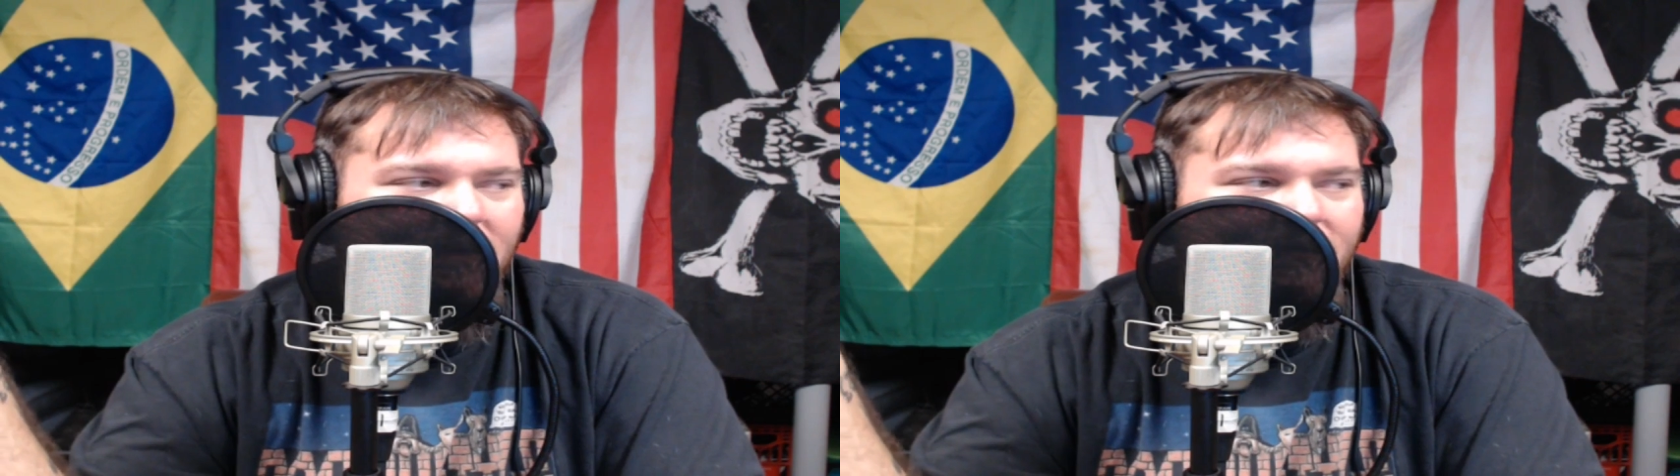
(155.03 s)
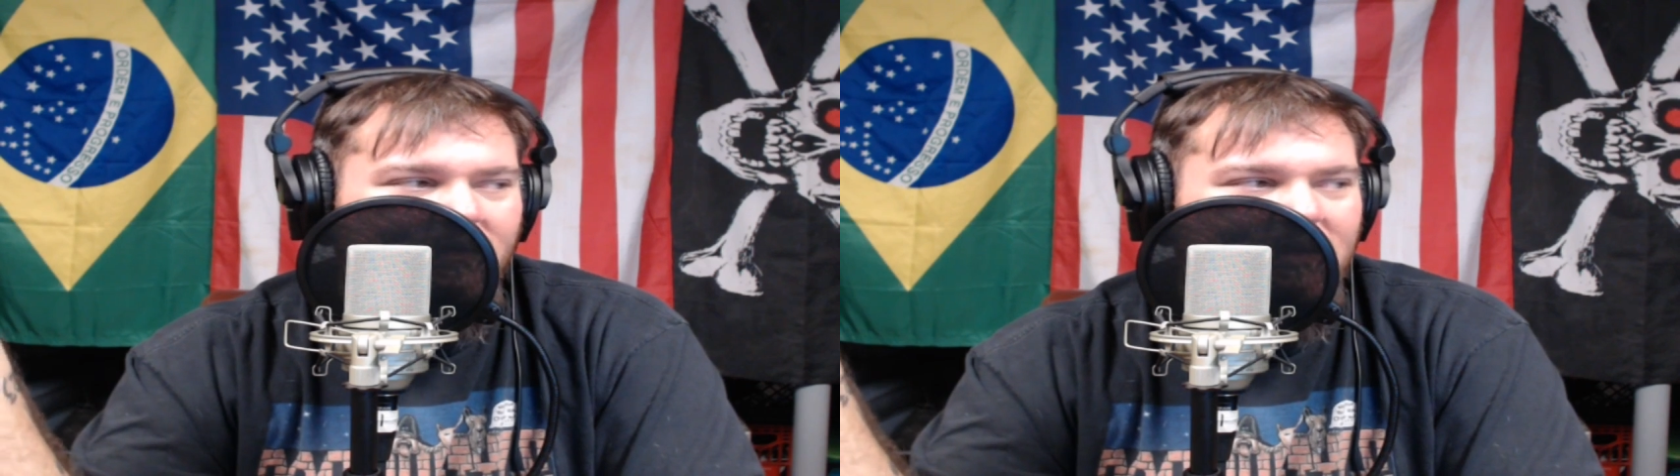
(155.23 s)

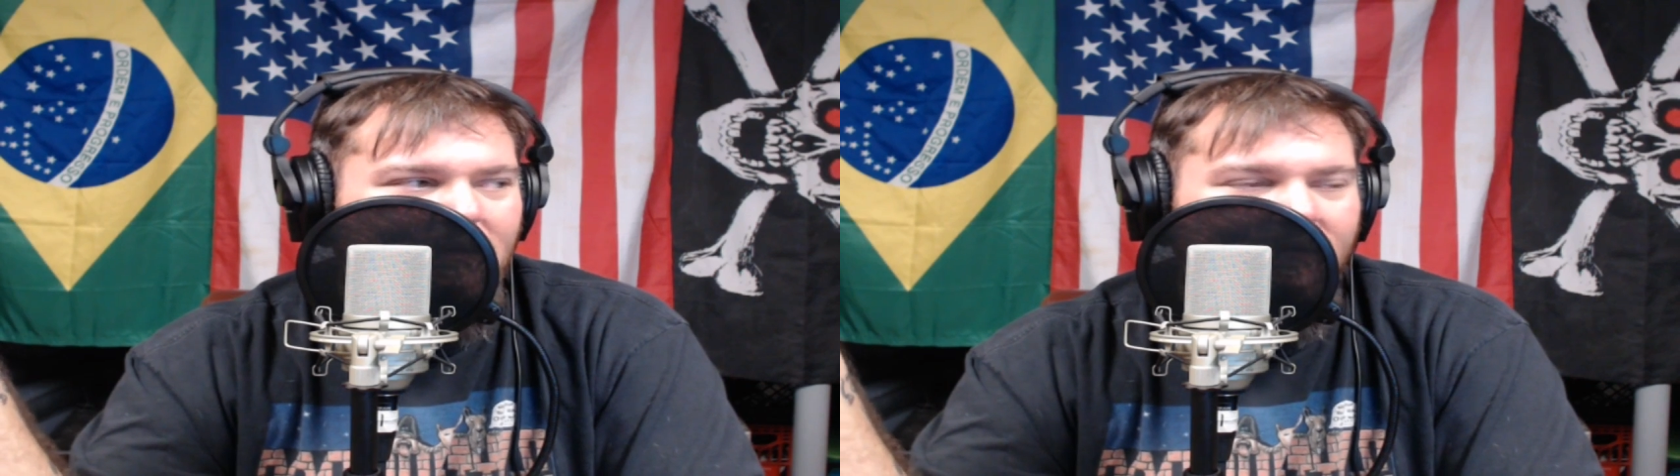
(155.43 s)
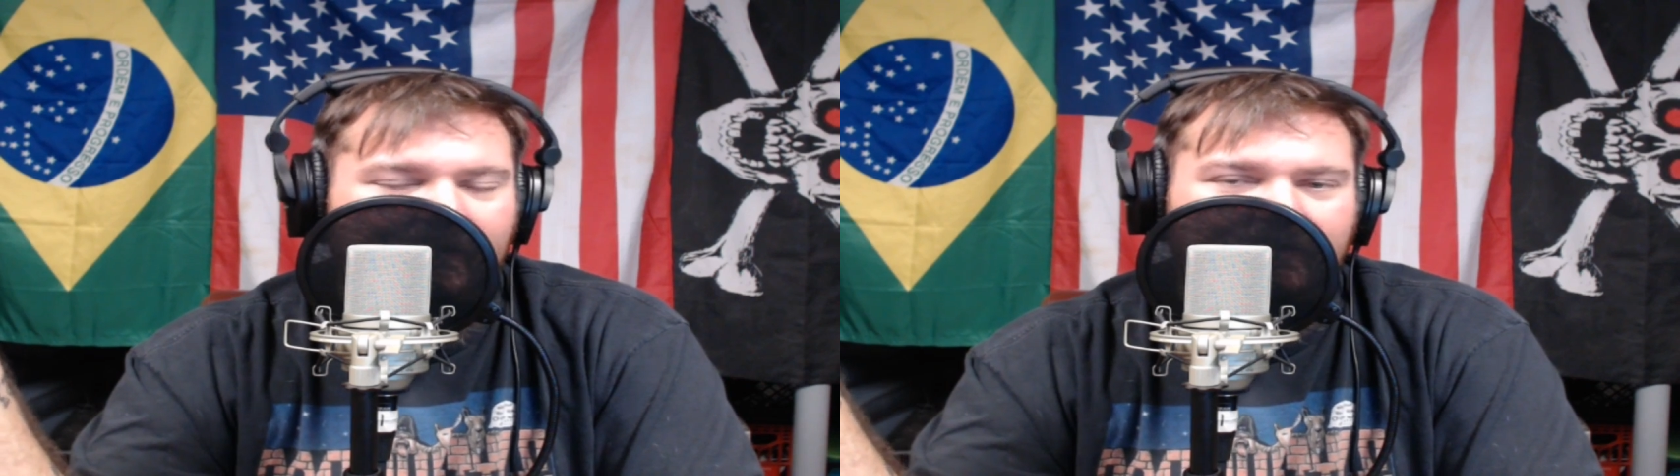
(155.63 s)
First time
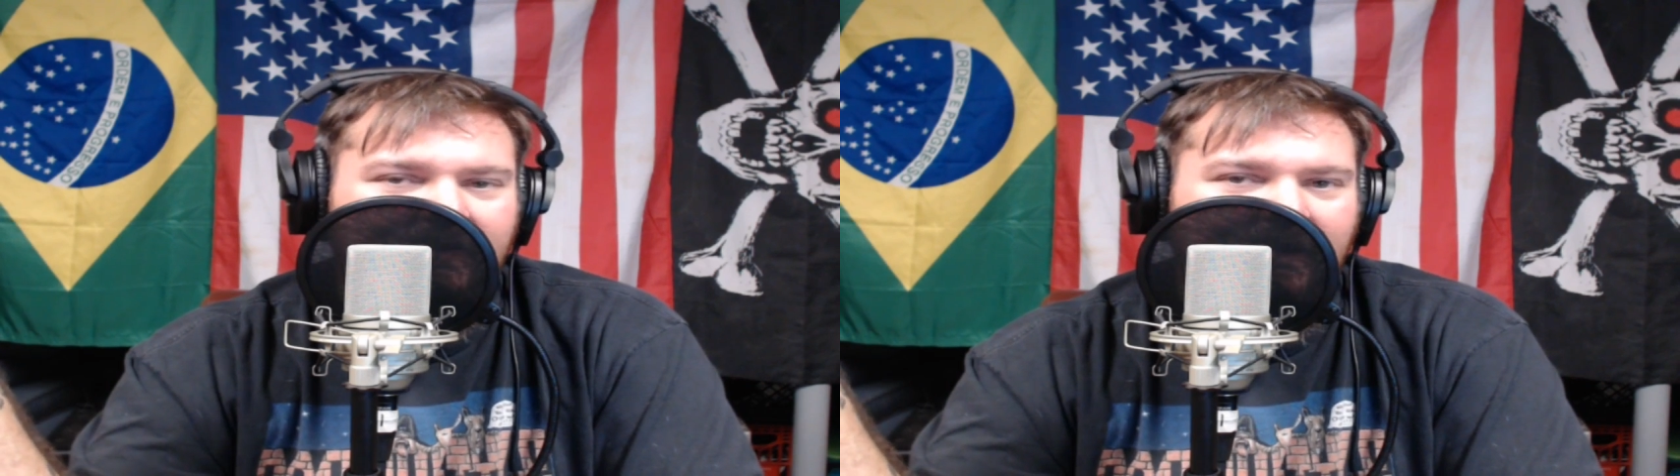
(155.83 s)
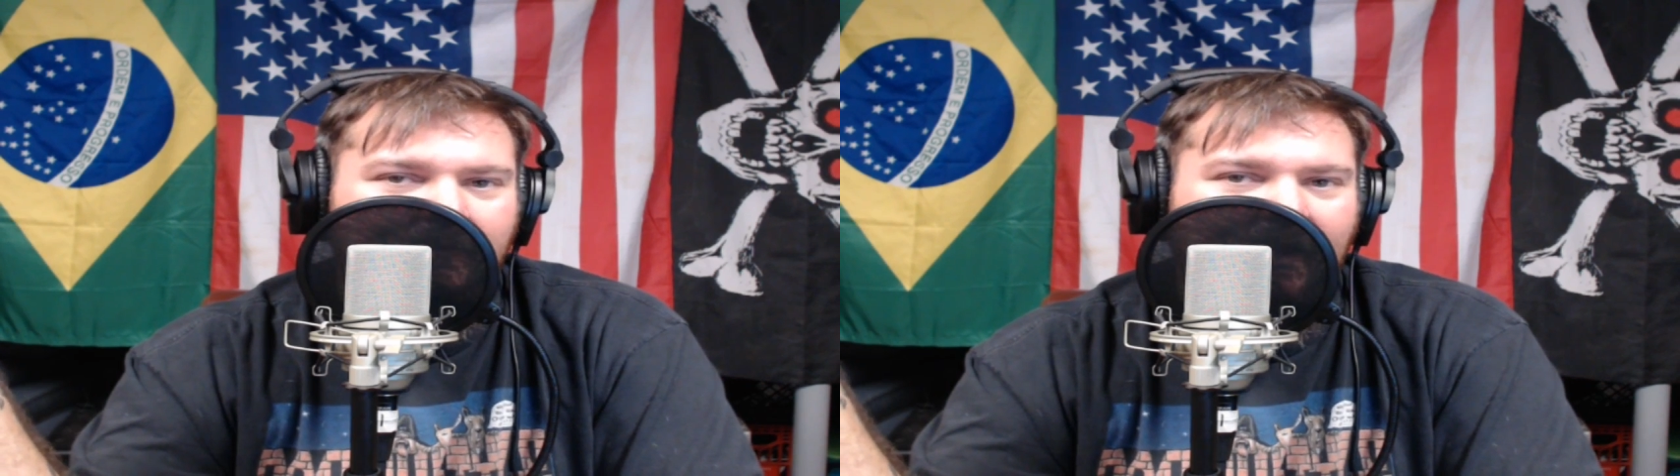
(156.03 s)
I've ever
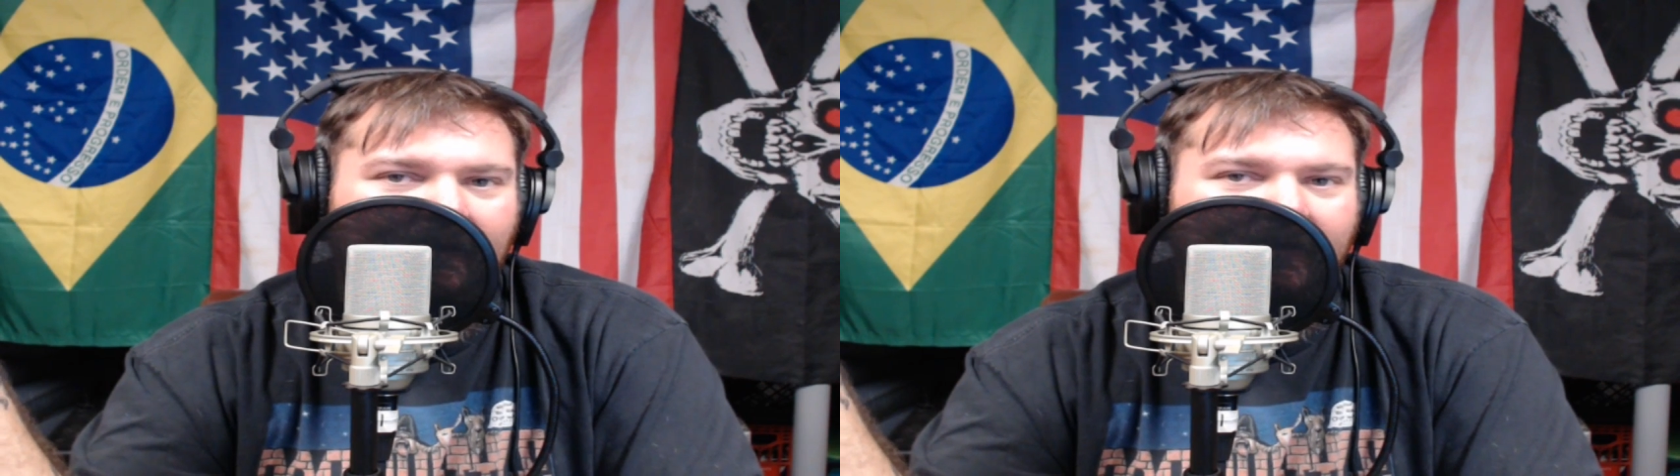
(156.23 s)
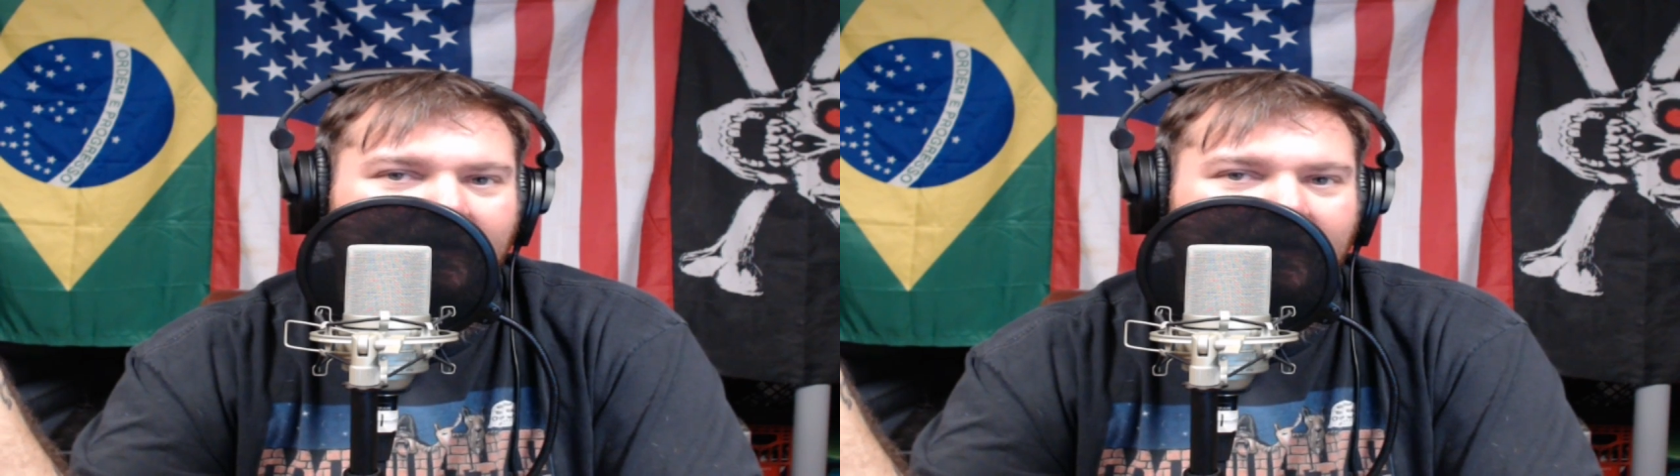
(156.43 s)
seen him out.